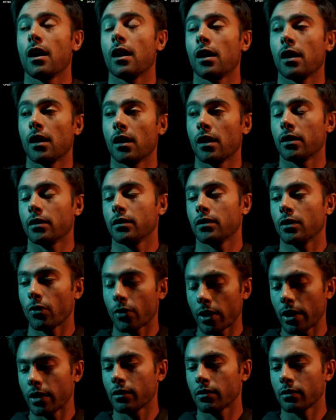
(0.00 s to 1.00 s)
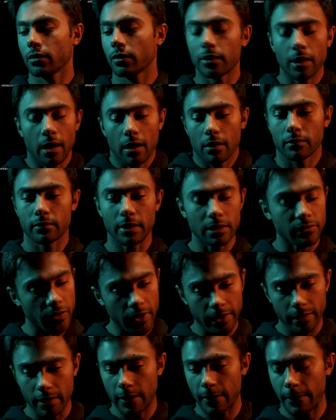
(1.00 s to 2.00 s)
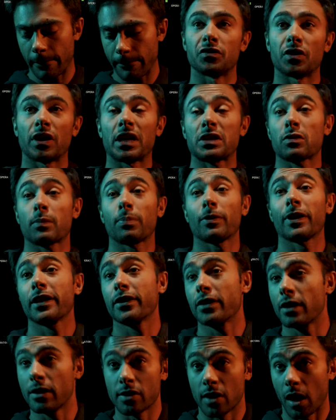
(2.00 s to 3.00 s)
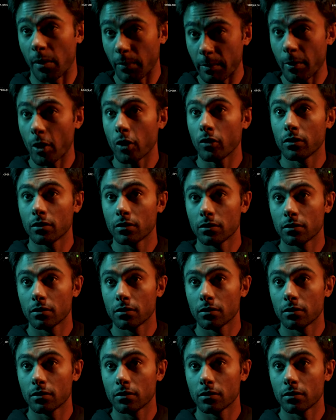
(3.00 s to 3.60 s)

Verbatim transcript: I'm out. Okay. Yeah, that's fine. Um, do you guys want to play the zombie mode?